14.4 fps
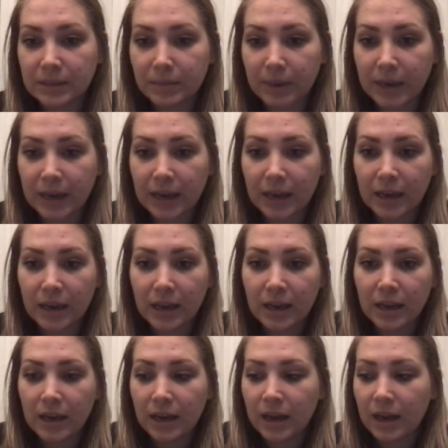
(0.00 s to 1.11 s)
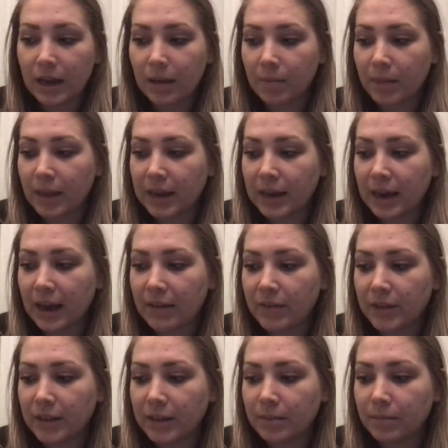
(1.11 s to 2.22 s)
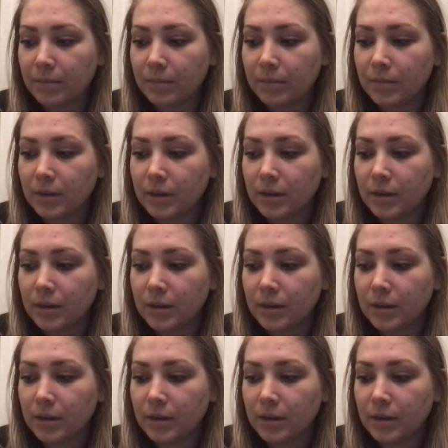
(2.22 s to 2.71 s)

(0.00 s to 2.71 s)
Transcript: by like having them,